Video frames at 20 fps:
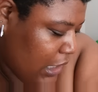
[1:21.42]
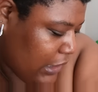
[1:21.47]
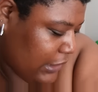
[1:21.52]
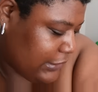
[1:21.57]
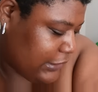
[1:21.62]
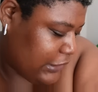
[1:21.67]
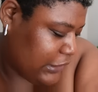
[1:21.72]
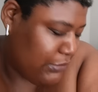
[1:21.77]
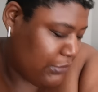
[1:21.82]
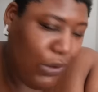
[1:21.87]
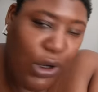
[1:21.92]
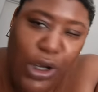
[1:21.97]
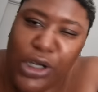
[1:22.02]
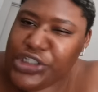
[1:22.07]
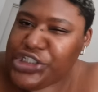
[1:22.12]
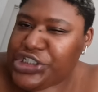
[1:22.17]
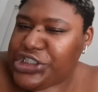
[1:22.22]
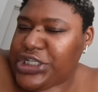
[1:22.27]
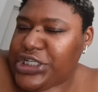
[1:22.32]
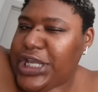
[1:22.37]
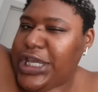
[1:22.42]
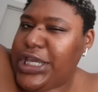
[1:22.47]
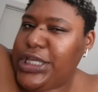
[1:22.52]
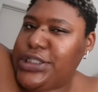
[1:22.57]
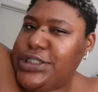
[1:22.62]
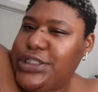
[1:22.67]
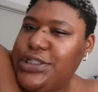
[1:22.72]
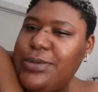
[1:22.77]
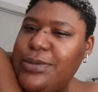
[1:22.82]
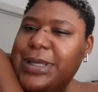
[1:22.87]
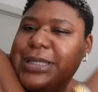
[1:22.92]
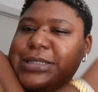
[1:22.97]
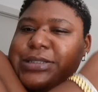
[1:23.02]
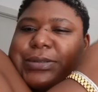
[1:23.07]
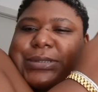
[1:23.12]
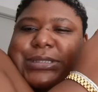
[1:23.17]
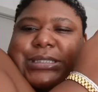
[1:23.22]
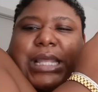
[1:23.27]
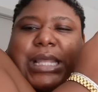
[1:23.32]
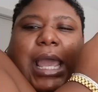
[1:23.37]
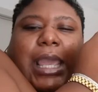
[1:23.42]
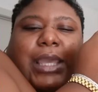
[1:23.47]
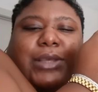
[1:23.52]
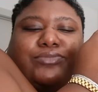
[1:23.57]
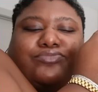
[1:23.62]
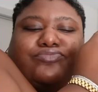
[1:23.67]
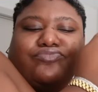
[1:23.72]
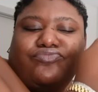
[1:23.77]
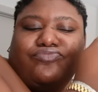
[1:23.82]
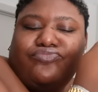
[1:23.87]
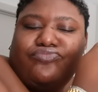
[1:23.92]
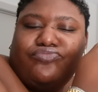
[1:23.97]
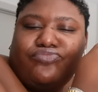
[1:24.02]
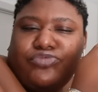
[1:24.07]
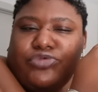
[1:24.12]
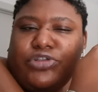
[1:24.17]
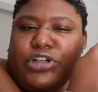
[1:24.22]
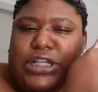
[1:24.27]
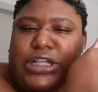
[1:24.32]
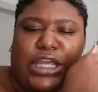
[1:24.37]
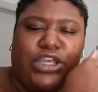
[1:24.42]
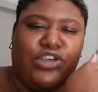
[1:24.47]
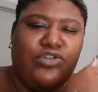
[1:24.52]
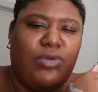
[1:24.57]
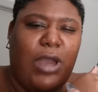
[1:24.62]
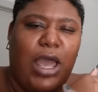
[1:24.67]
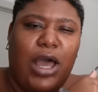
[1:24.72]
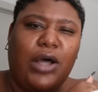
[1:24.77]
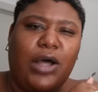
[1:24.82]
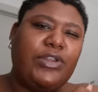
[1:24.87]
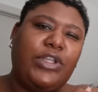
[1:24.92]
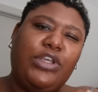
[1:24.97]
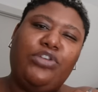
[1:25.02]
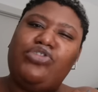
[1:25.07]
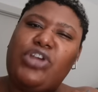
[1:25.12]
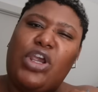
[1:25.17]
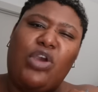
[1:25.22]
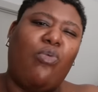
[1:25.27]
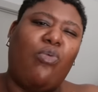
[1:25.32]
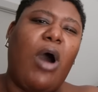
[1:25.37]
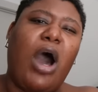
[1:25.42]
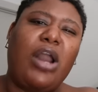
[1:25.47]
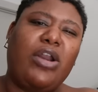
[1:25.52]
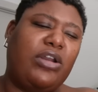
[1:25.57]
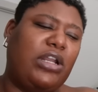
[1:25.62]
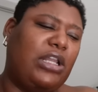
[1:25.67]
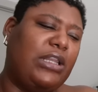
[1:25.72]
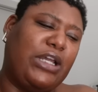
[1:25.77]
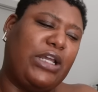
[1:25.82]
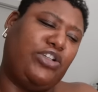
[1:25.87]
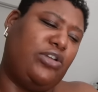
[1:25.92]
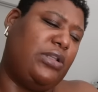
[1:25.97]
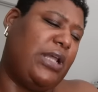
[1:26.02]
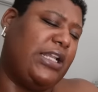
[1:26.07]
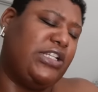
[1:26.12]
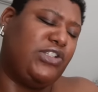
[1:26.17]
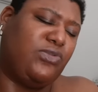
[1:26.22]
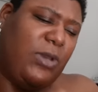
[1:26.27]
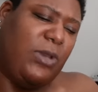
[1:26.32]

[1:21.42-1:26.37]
small sheen to it. So it's like, you look like you healthy, you drink water and electrolytes